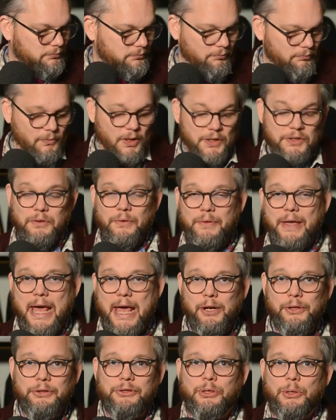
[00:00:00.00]
So
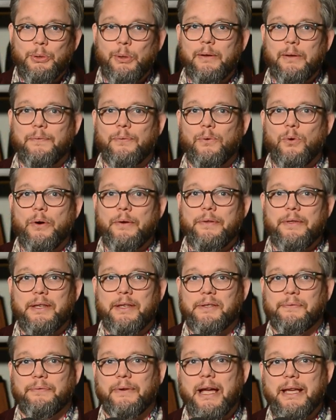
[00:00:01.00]
that'll do it for
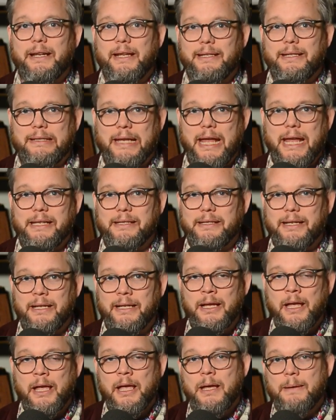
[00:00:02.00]
this Friday tasting.
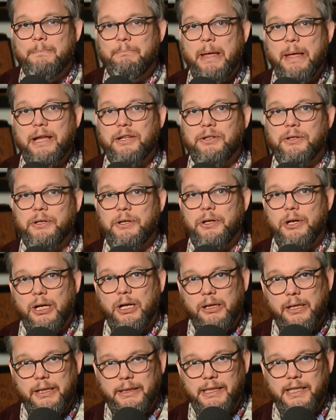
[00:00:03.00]
Make sure you're
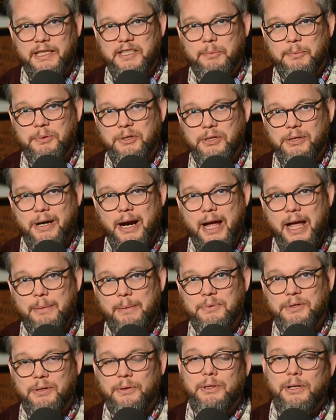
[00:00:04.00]
clicking
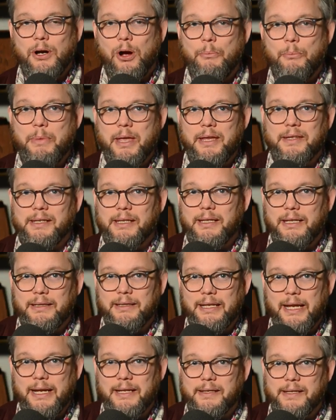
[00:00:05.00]
subscribe so you don't miss any
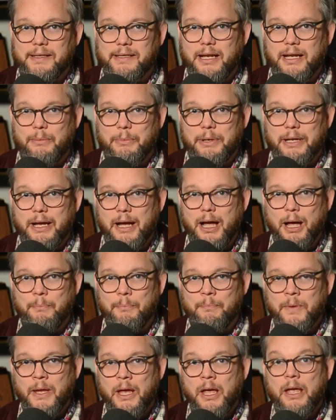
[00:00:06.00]
tastings coming
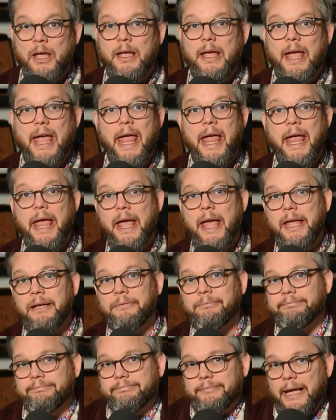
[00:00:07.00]
up.
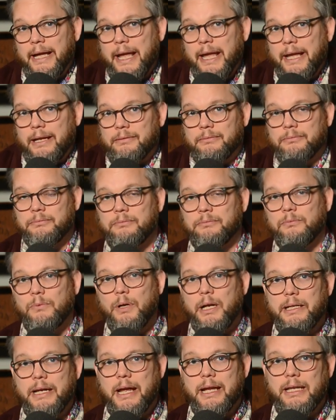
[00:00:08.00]
And hey,
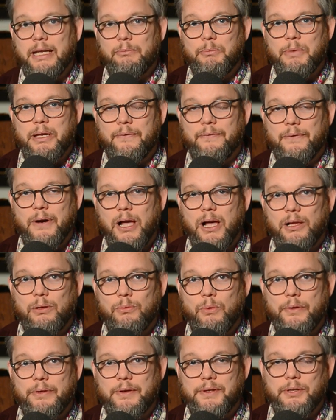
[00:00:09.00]
why not give me a follow
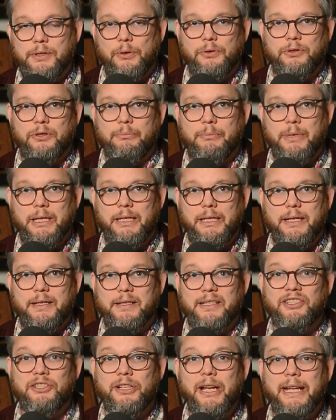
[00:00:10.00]
on the social medias
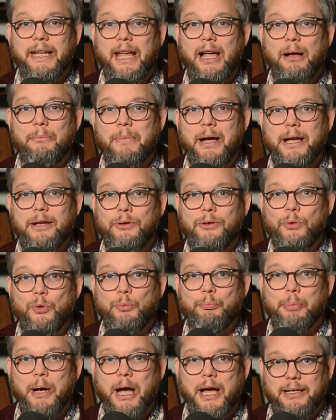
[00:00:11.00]
and check out my new
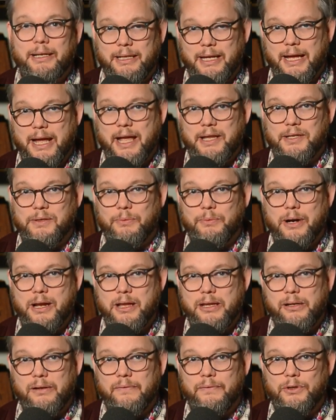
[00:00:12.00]
podcast where I
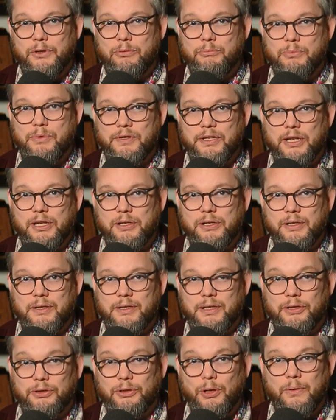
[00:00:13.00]
interview musicians?
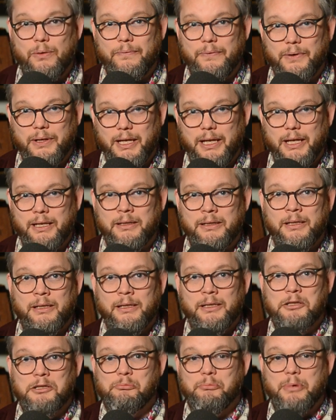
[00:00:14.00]
And don't forget
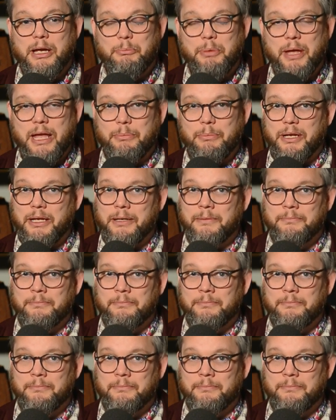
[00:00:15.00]
my baby,